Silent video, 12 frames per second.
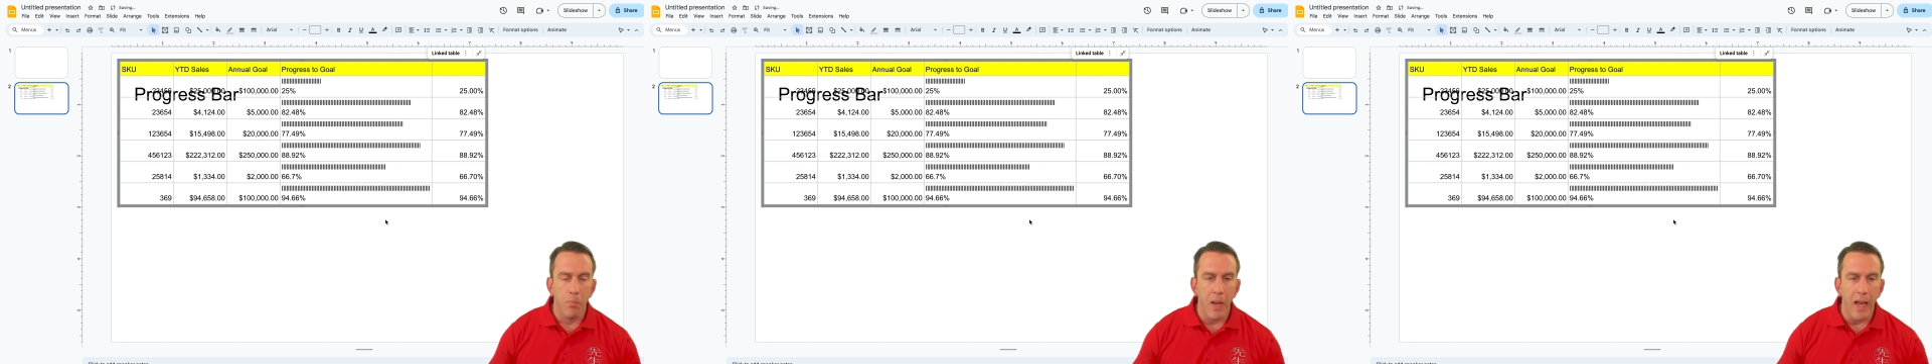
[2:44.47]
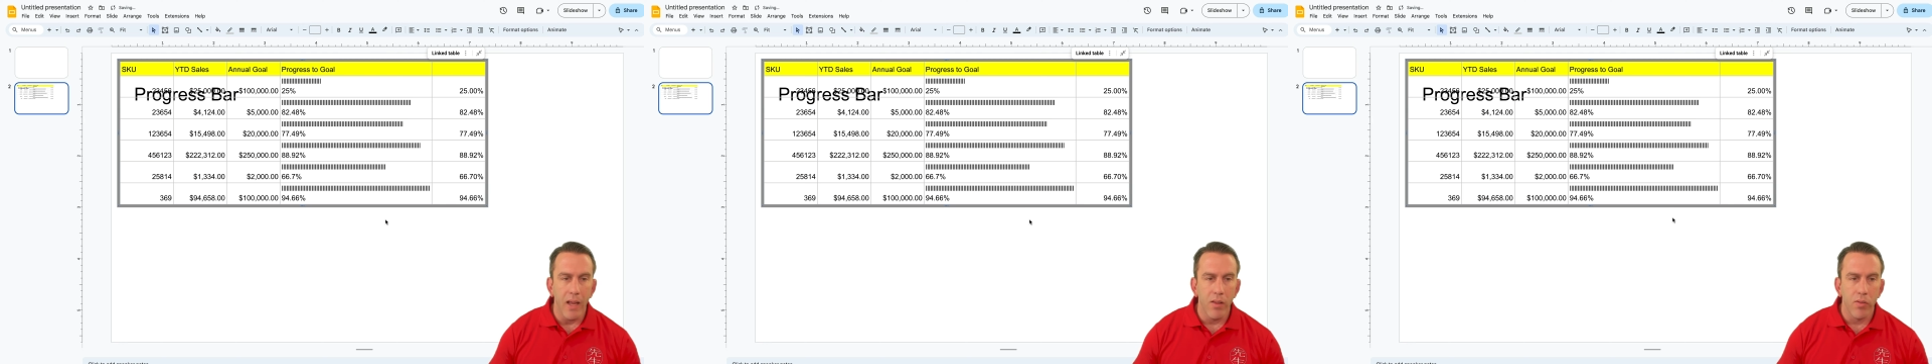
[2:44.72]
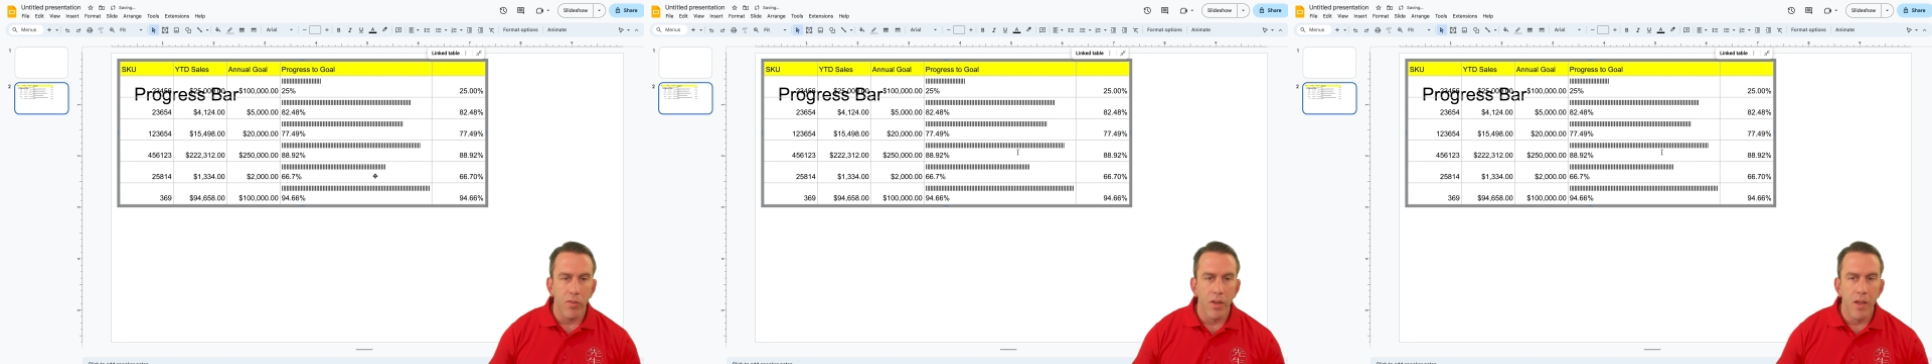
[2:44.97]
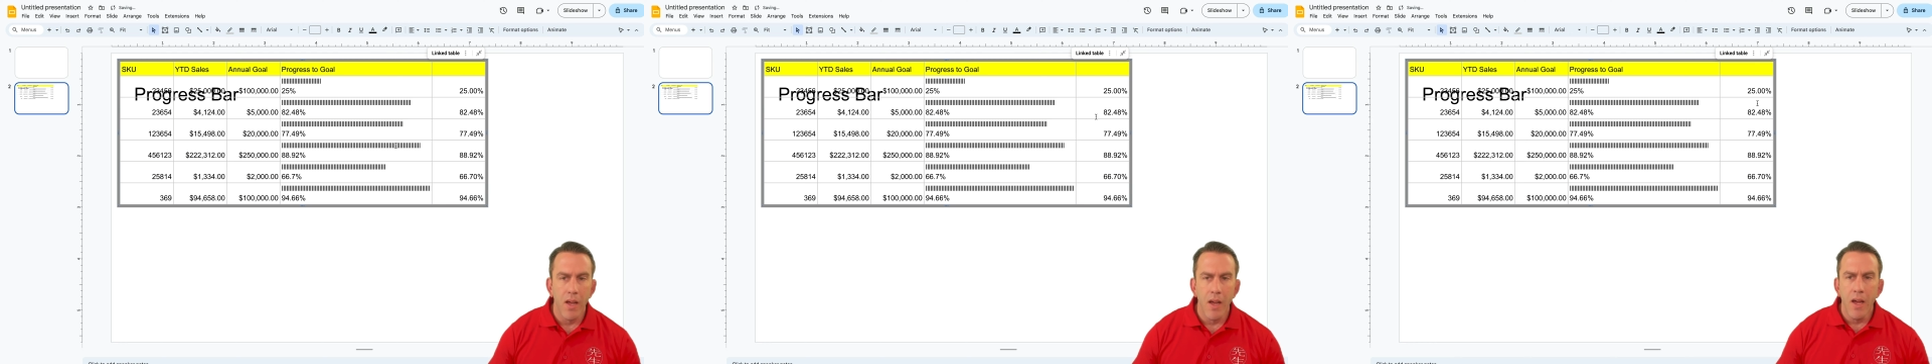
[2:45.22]
paste
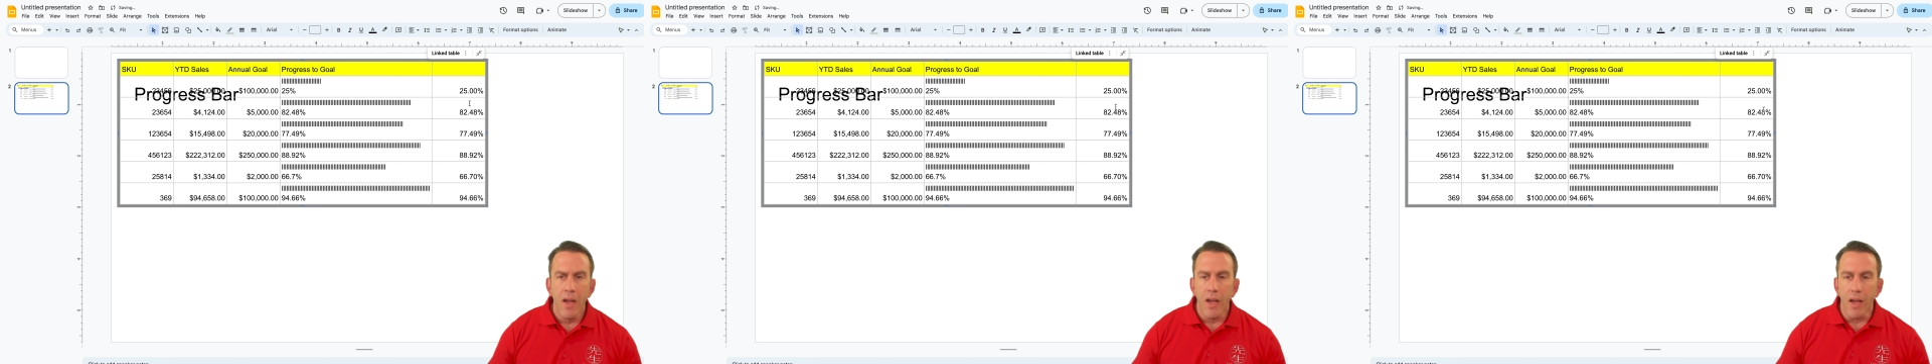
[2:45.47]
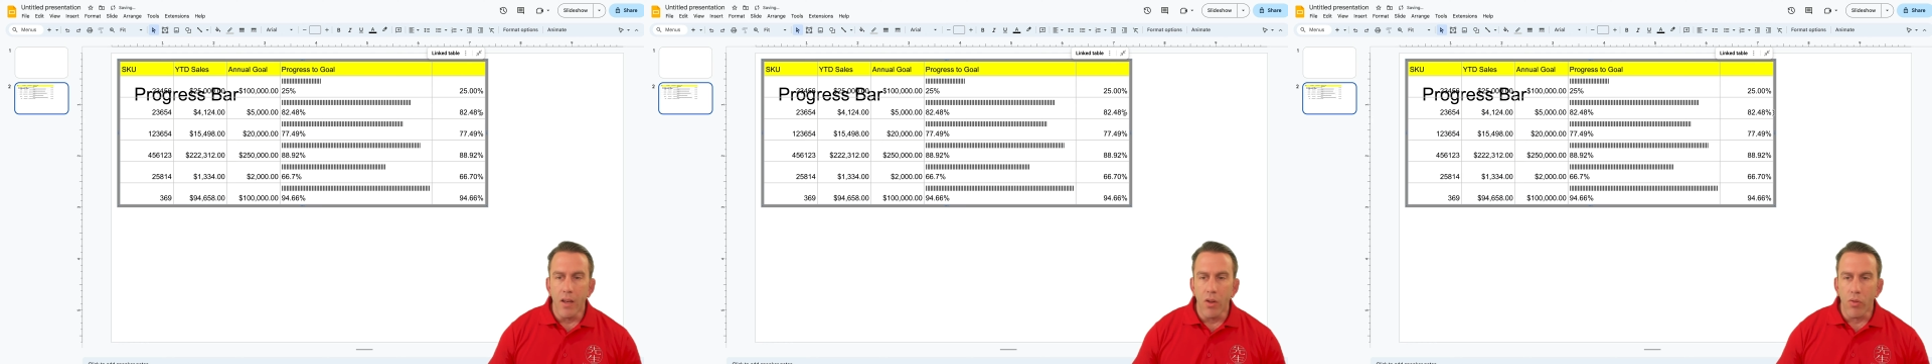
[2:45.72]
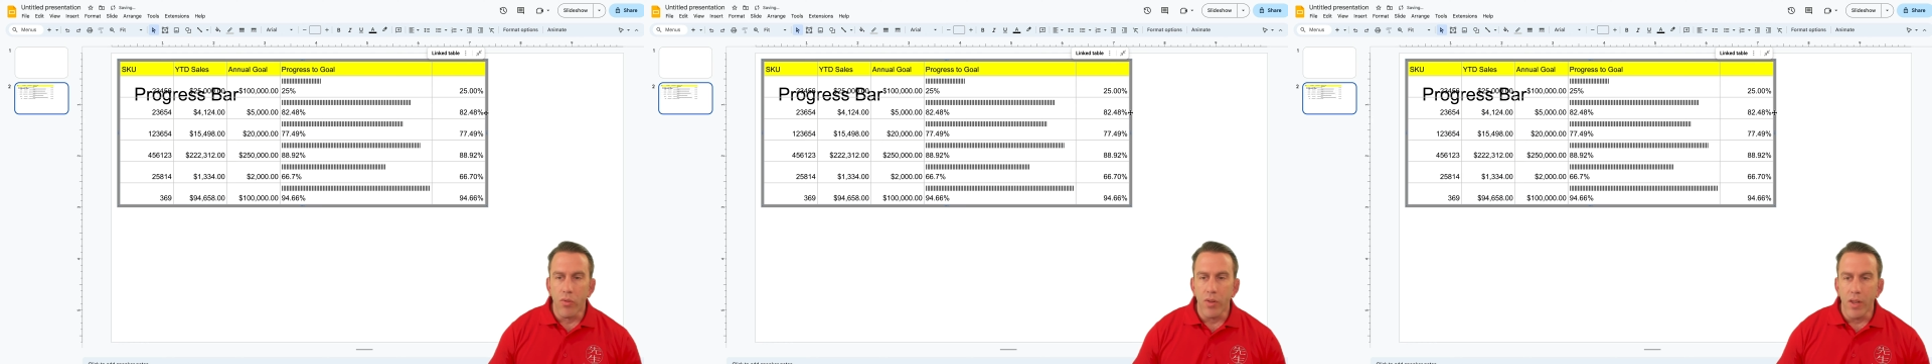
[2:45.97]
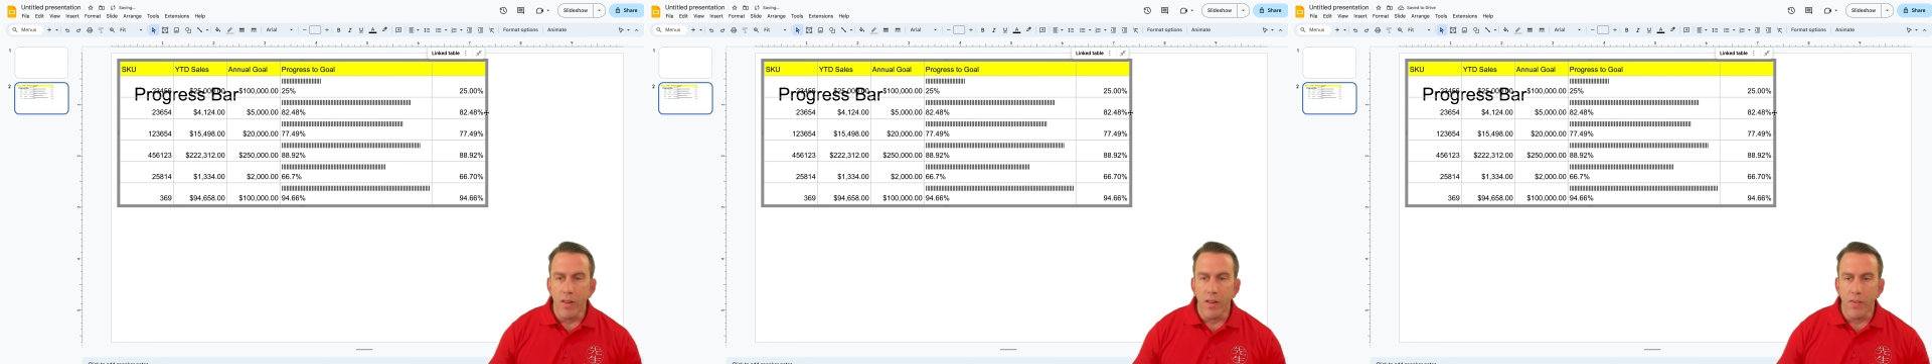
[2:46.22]
and you'll
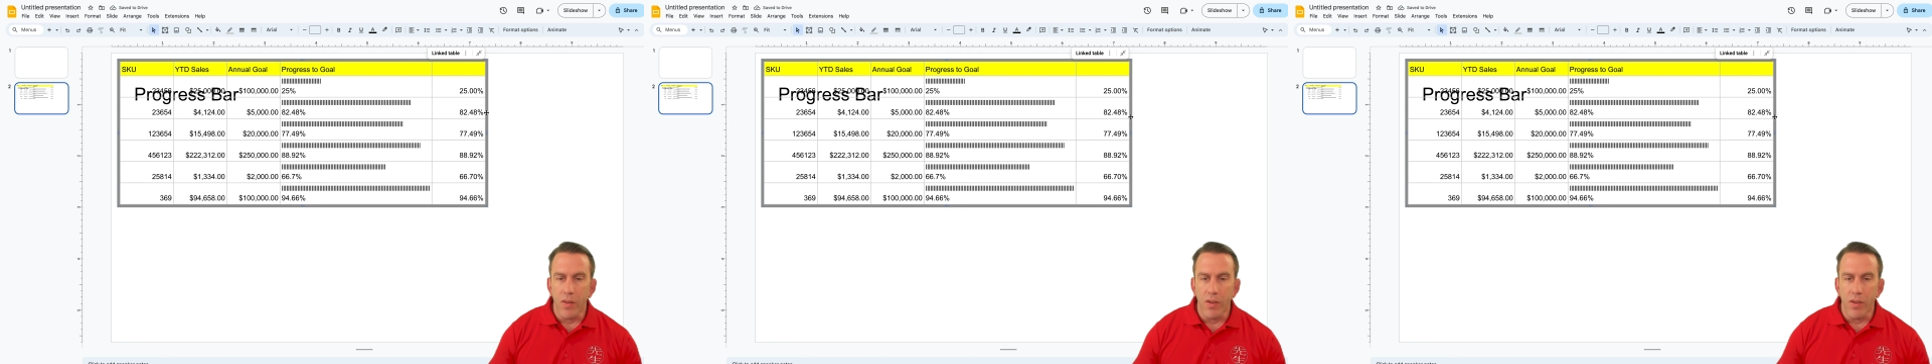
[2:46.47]
see that